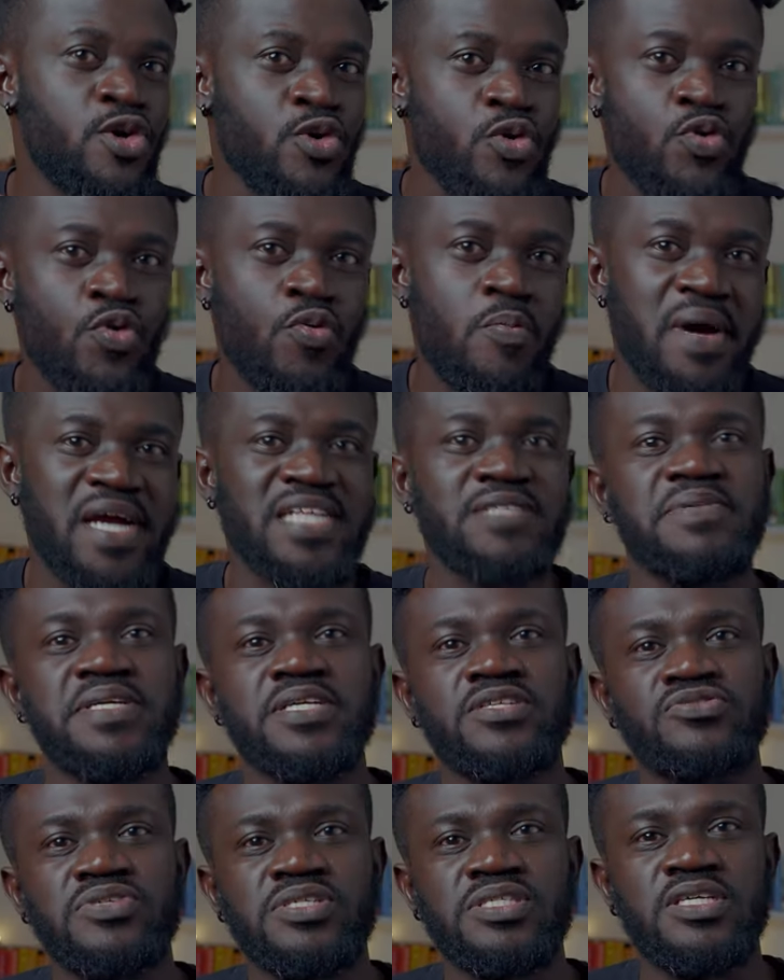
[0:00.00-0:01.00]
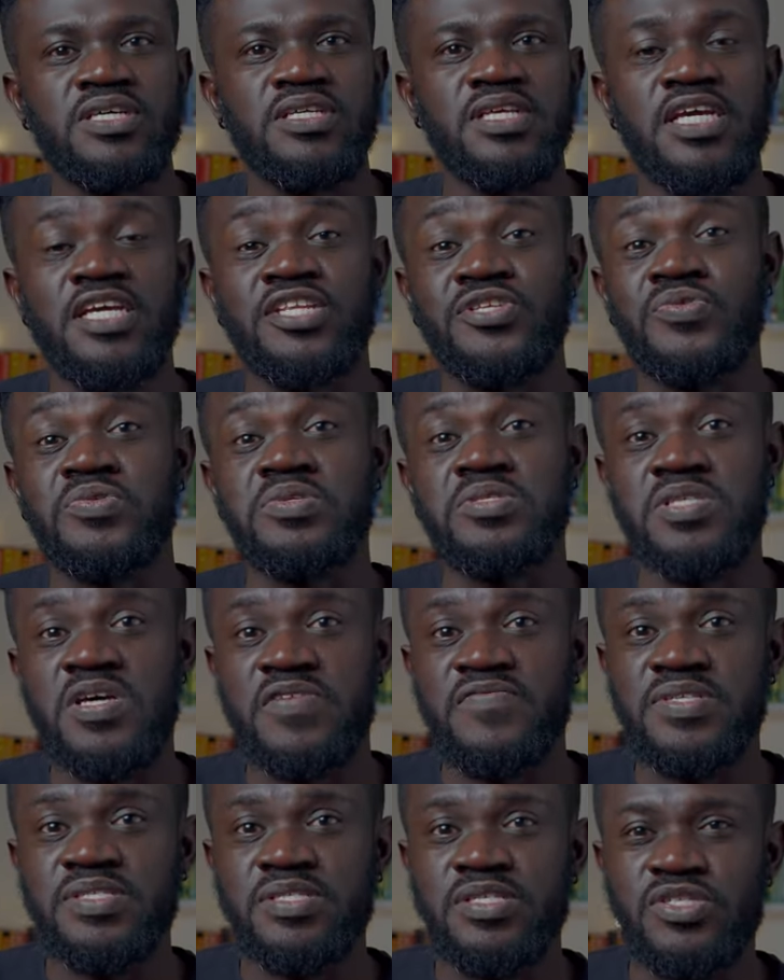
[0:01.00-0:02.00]
who might be interested in your
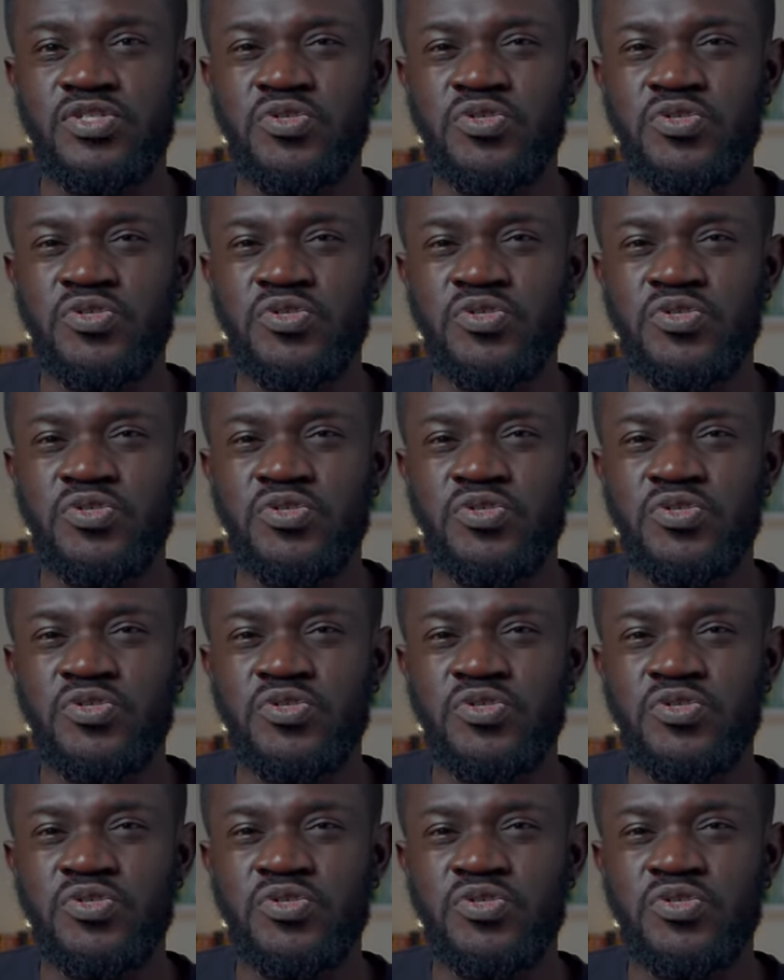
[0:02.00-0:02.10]
services.